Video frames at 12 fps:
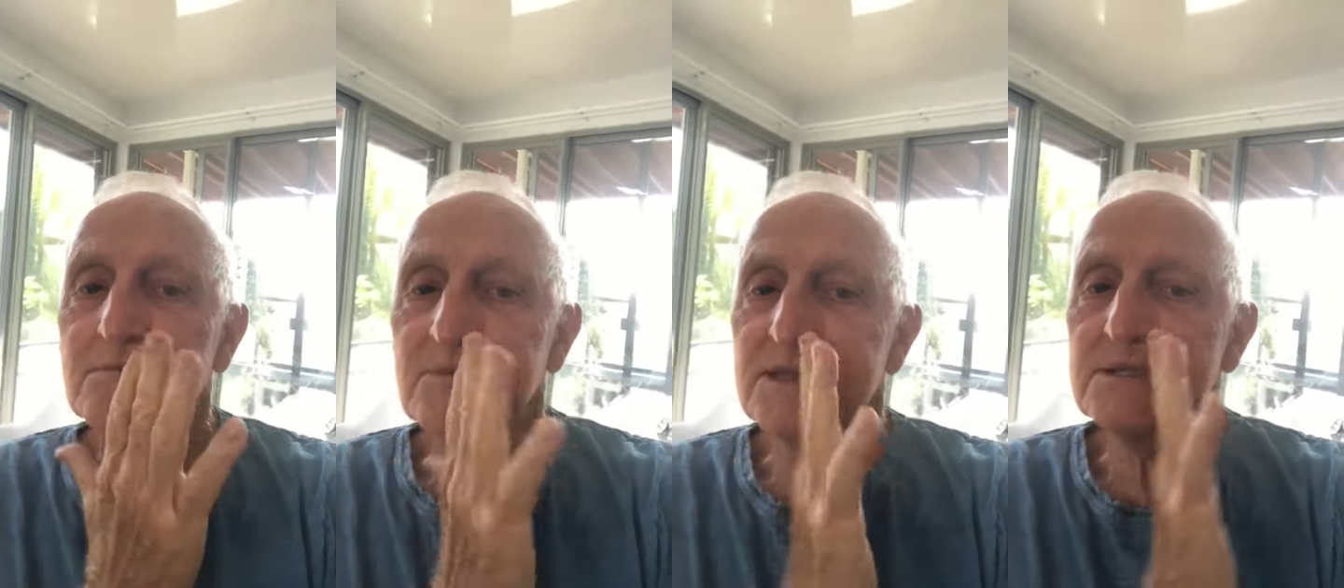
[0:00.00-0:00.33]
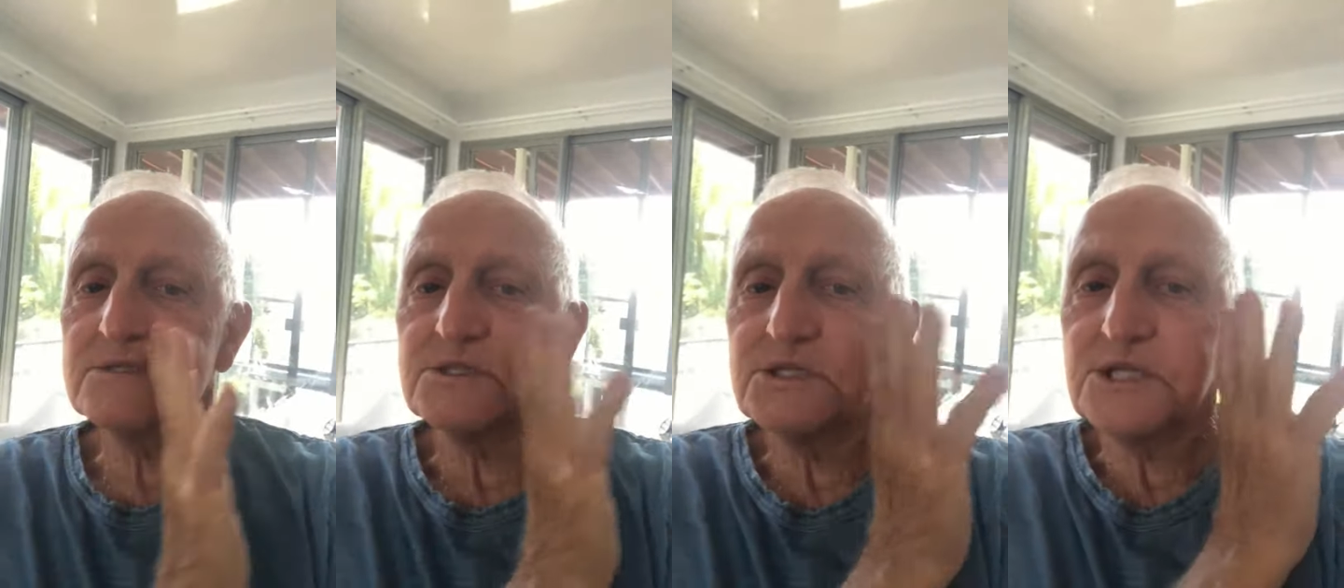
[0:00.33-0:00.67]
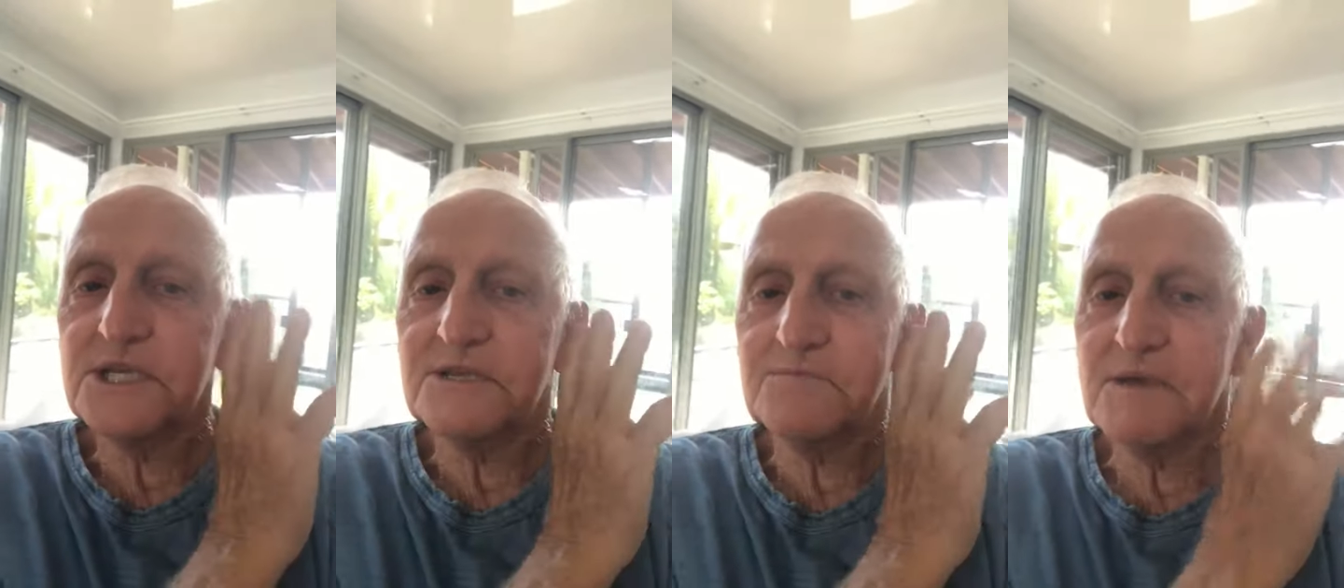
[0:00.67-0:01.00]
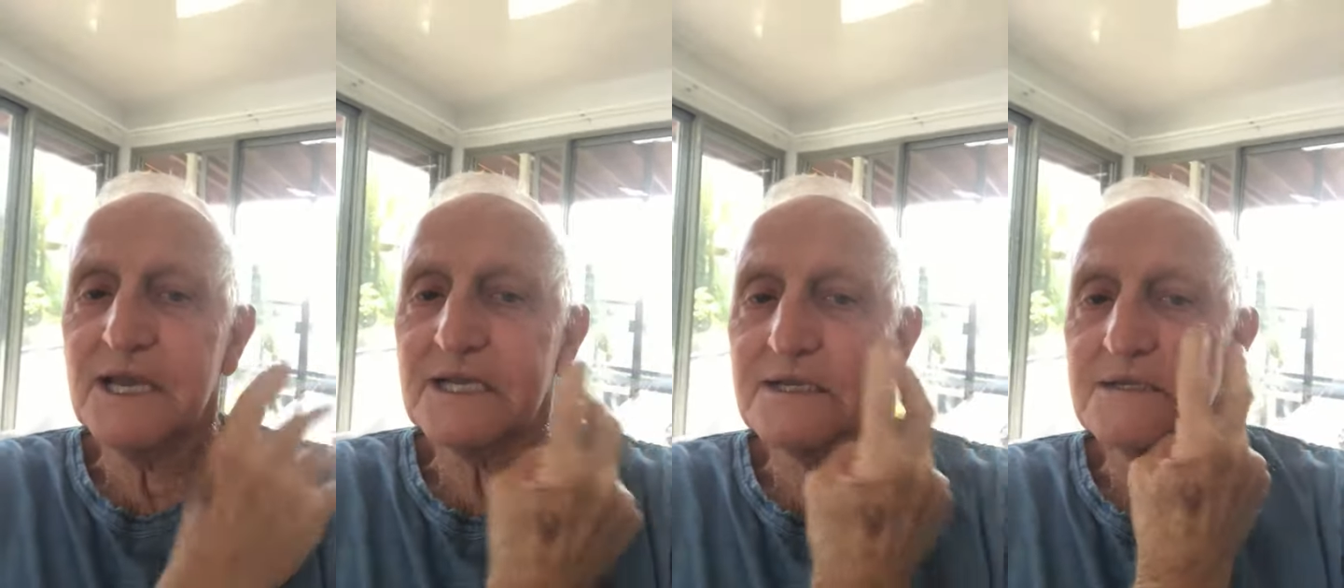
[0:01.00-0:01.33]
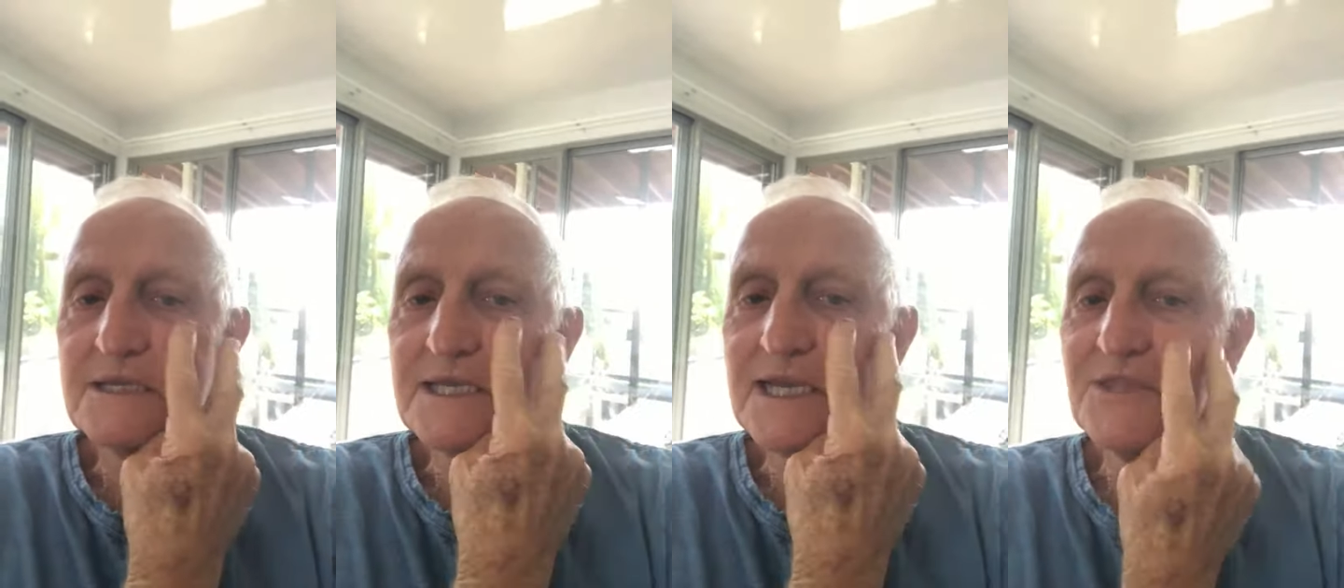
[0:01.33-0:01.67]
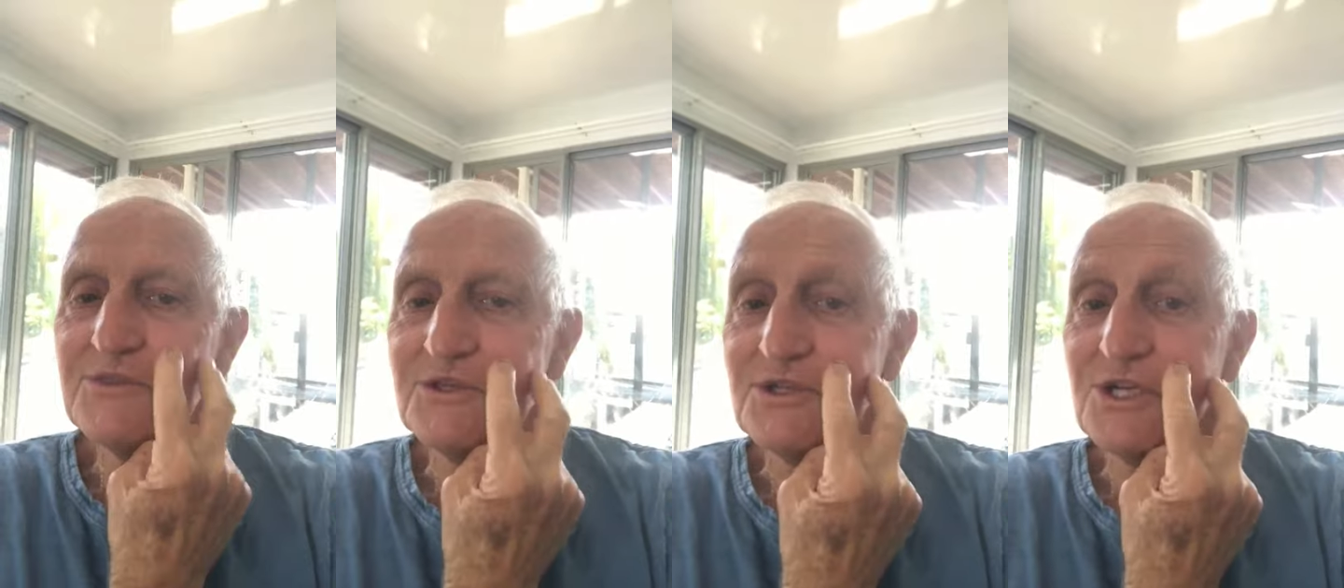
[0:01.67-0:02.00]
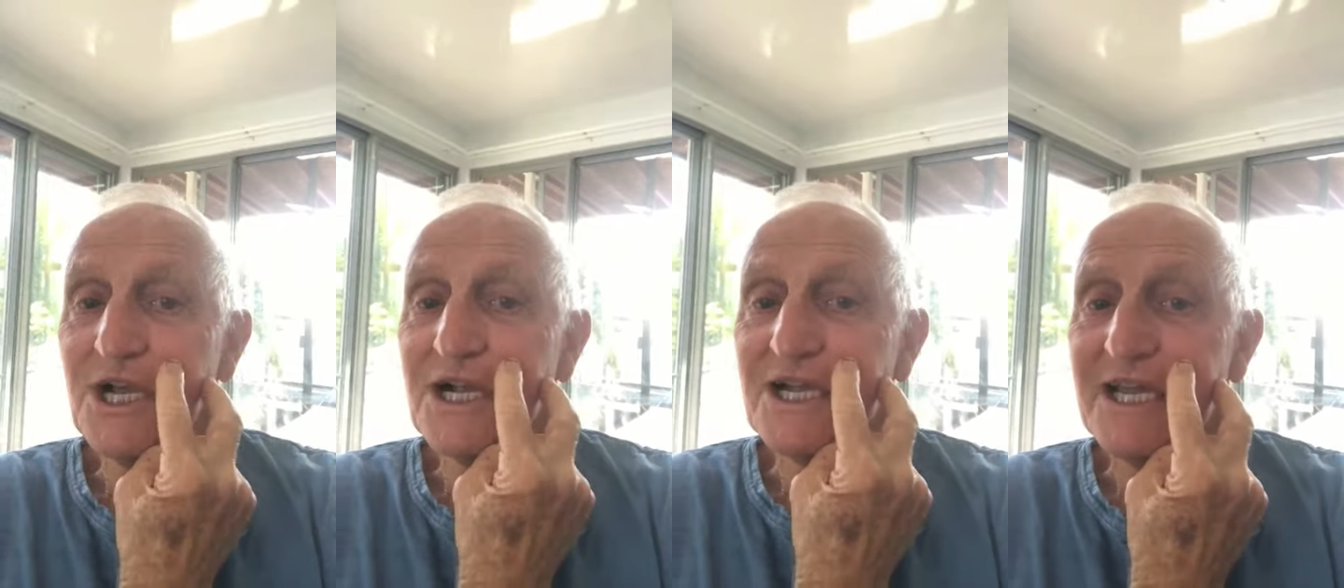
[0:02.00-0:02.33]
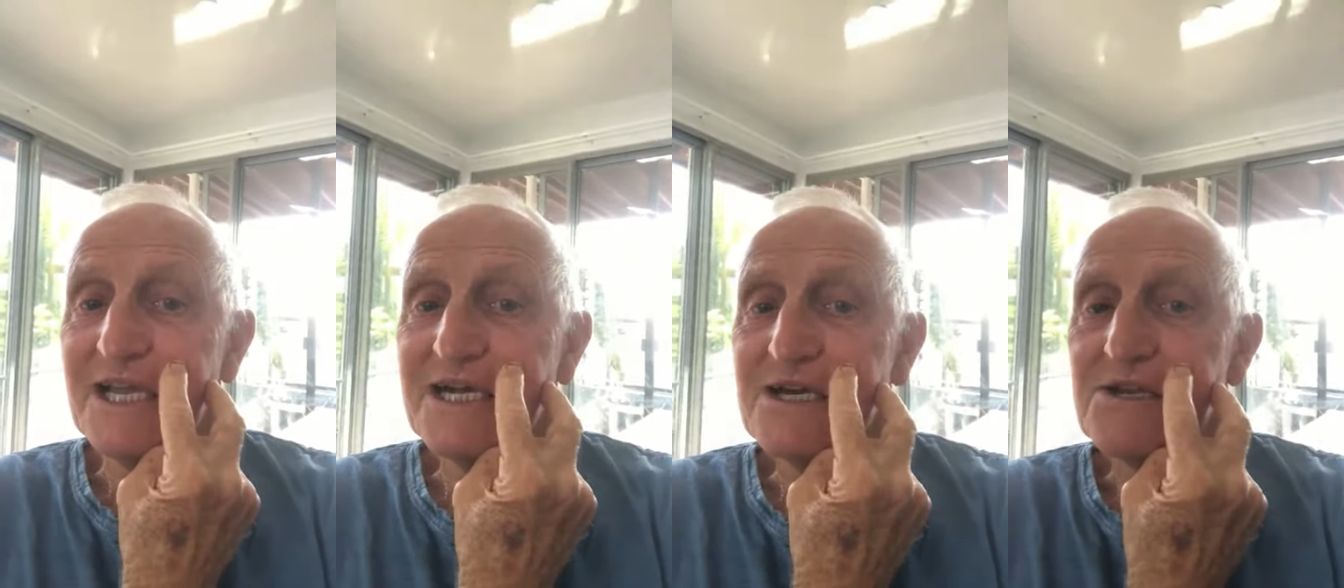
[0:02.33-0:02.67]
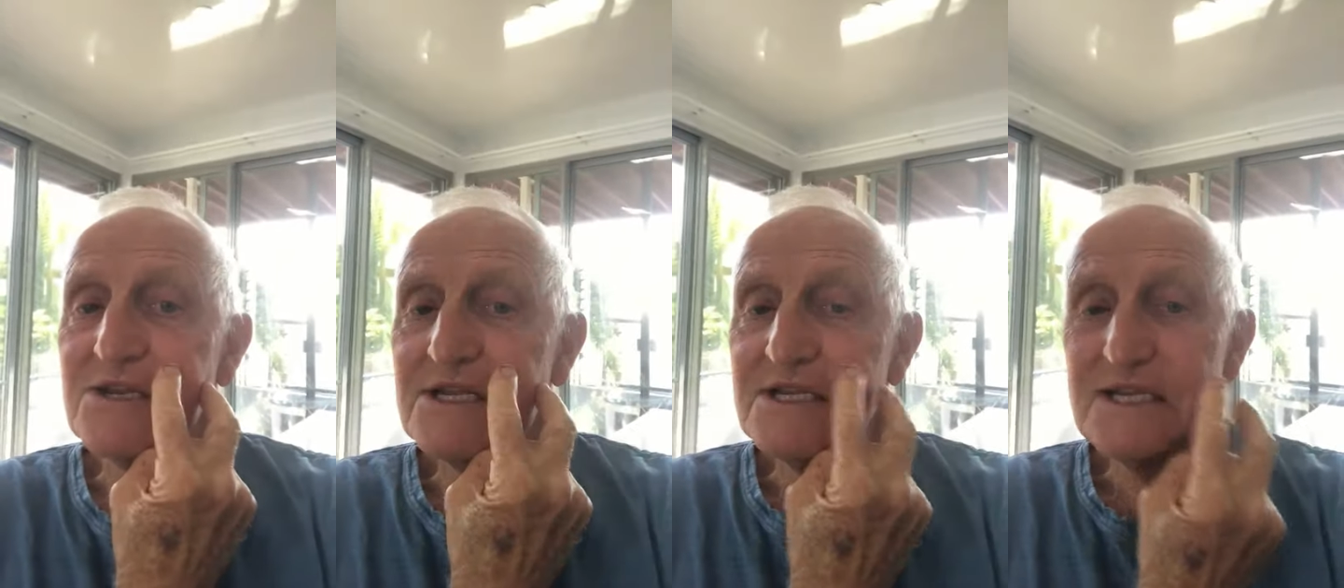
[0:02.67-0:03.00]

peeled the cheek back, cut the chunk out,